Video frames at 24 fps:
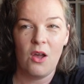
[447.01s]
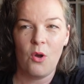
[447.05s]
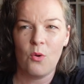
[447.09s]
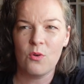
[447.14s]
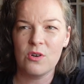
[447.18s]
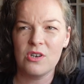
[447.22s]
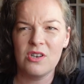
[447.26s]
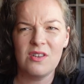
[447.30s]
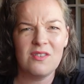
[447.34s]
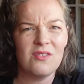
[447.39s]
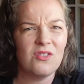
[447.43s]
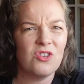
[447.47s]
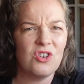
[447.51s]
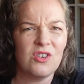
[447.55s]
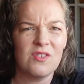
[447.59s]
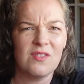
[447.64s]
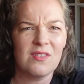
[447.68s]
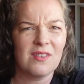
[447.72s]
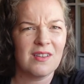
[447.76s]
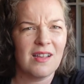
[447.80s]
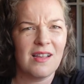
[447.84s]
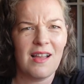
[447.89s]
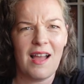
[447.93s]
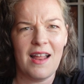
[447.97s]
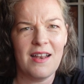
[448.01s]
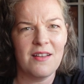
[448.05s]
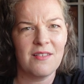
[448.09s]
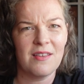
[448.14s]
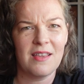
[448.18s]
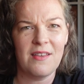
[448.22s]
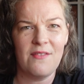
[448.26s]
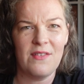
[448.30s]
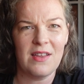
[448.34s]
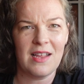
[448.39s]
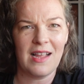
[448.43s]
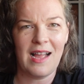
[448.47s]
or has just kind of
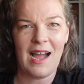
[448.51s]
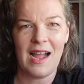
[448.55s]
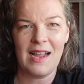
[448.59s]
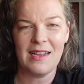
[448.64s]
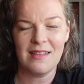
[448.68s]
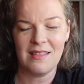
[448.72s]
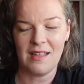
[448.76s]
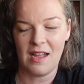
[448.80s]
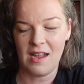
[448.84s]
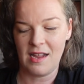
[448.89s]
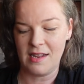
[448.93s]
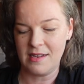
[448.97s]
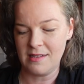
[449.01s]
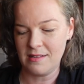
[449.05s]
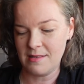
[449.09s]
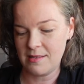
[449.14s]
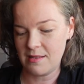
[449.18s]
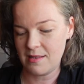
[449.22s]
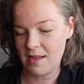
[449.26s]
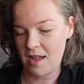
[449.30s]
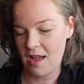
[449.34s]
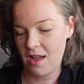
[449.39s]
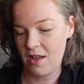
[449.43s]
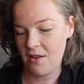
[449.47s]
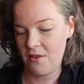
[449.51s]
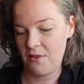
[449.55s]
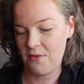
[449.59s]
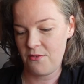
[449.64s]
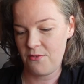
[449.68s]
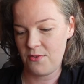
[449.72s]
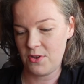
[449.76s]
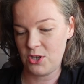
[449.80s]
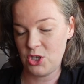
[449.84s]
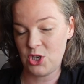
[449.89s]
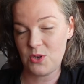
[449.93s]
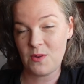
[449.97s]
given guidelines
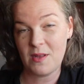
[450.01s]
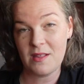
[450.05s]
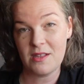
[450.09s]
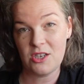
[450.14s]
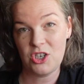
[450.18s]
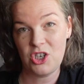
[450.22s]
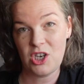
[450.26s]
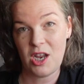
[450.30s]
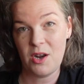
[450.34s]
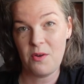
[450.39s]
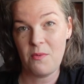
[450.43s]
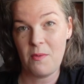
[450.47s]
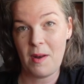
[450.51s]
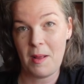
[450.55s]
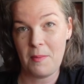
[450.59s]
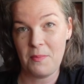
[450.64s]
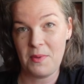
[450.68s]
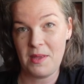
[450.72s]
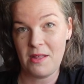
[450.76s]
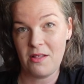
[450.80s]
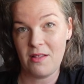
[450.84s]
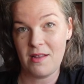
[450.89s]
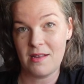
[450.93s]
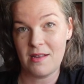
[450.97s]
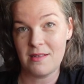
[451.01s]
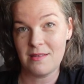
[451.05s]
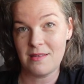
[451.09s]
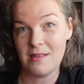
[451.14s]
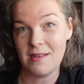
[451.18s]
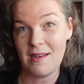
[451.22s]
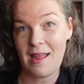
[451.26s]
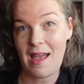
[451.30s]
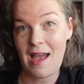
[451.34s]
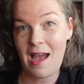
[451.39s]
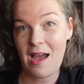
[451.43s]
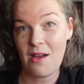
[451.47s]
of doing the shadow wrap peel as
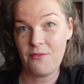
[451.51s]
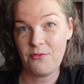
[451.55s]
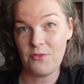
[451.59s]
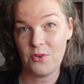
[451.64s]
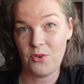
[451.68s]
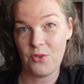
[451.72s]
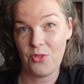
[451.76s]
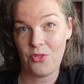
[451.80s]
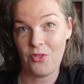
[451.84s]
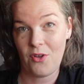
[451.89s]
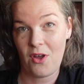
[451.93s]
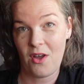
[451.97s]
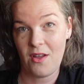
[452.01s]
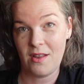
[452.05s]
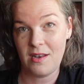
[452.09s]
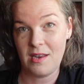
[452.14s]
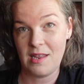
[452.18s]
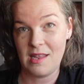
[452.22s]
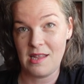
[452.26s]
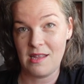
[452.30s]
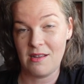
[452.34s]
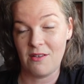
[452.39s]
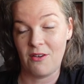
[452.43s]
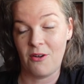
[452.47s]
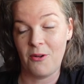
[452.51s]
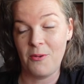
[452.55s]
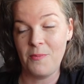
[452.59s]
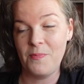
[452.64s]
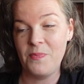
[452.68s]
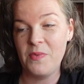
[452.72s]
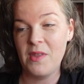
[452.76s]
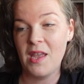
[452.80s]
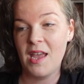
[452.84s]
an afterthought heel.